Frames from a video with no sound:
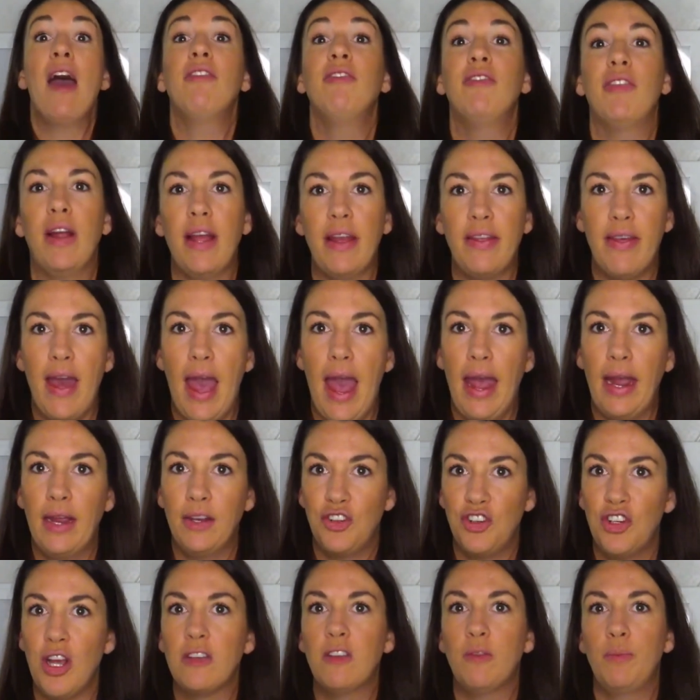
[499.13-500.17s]

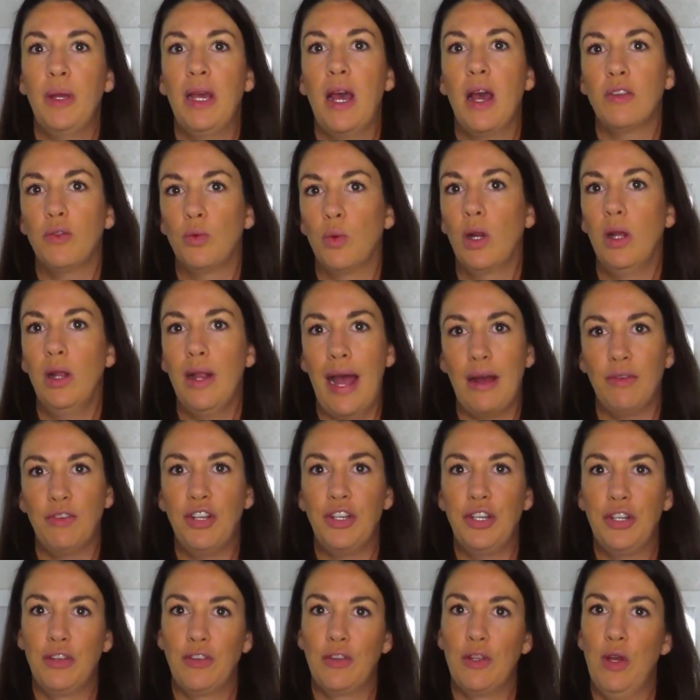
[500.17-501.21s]
everything just because we're
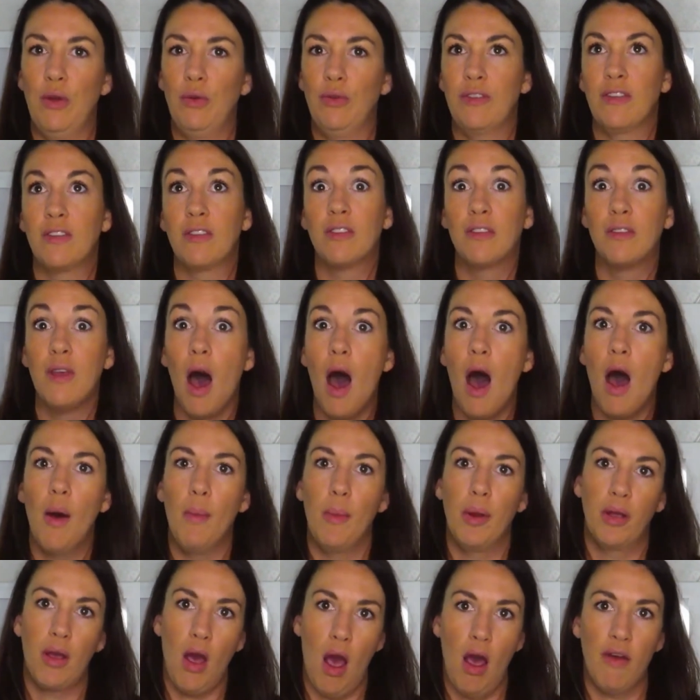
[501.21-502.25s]
allowed to disclose some